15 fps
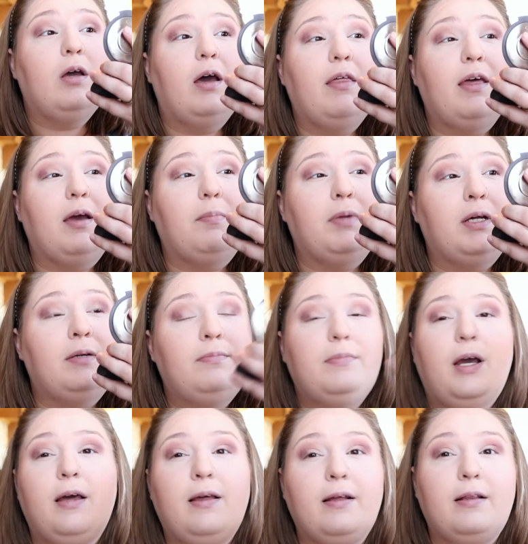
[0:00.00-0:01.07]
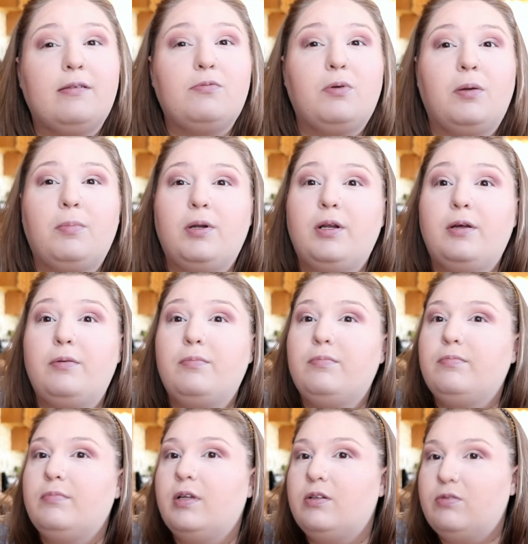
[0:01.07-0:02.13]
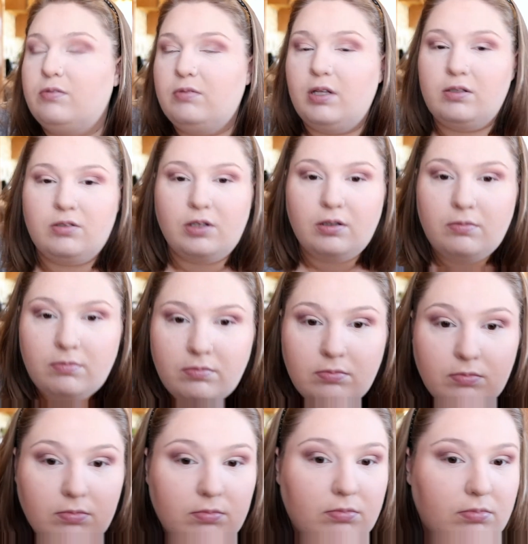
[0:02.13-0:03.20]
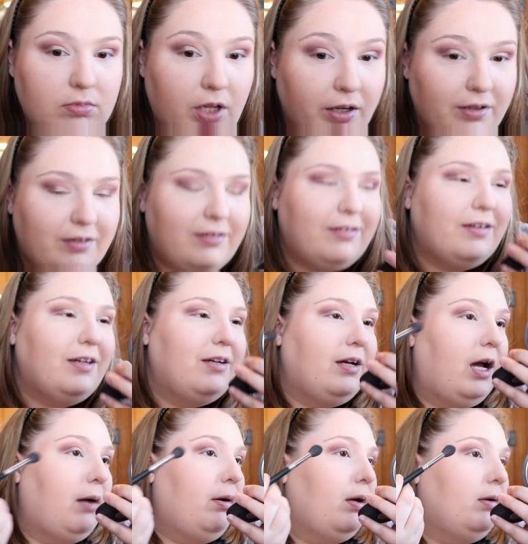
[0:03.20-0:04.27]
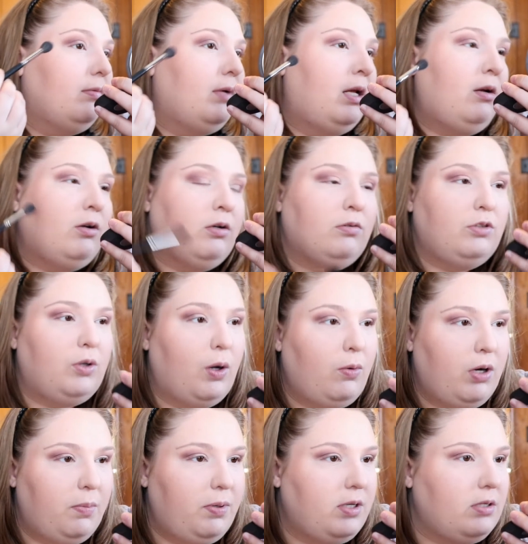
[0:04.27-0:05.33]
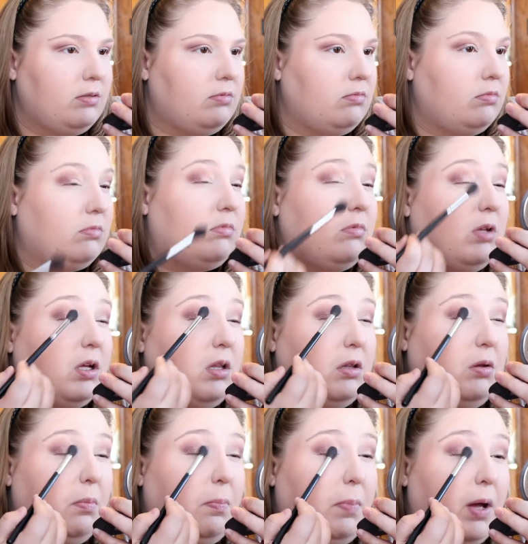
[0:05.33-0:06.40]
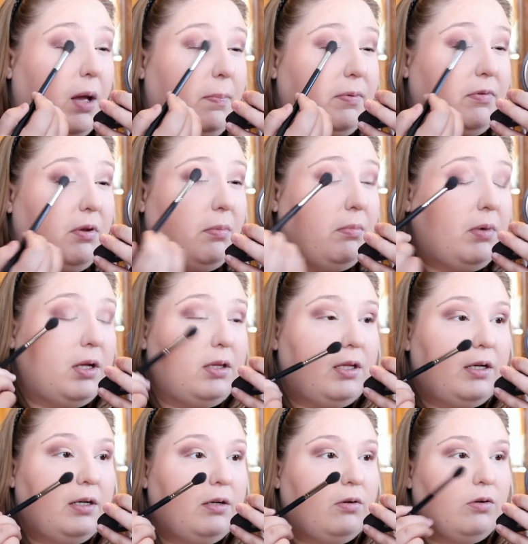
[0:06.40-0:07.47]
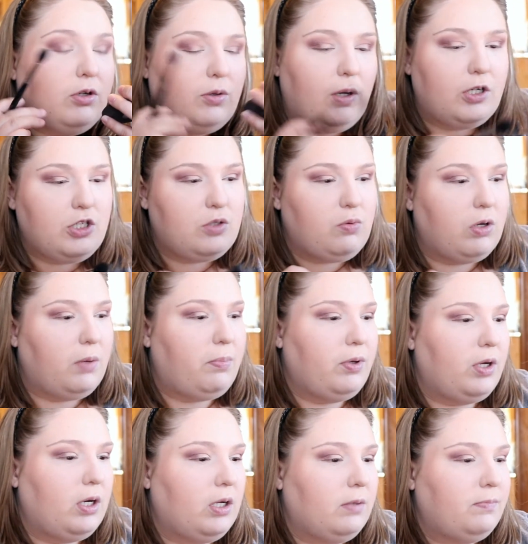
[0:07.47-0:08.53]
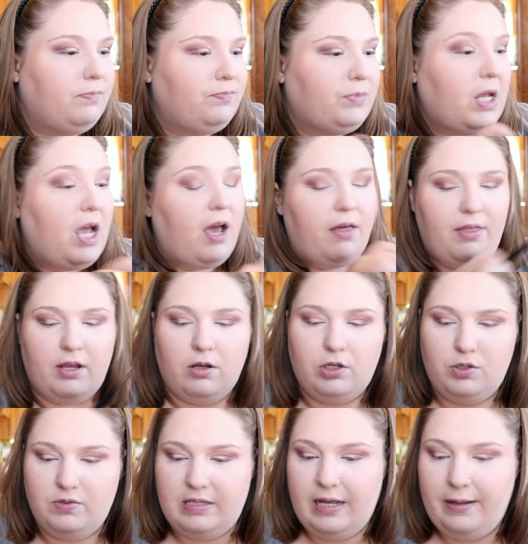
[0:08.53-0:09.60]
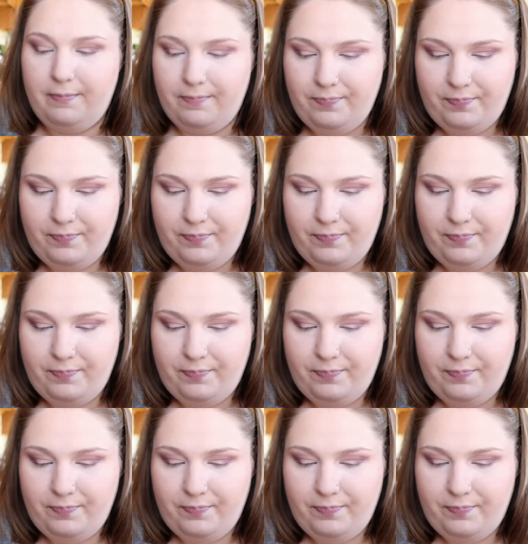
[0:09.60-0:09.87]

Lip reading: I think I'm done. I think that's what I'm going to do. That's good. I don't know. Do I want to put like a little pop of something right there, or do I just want to put a, I think I'll use that.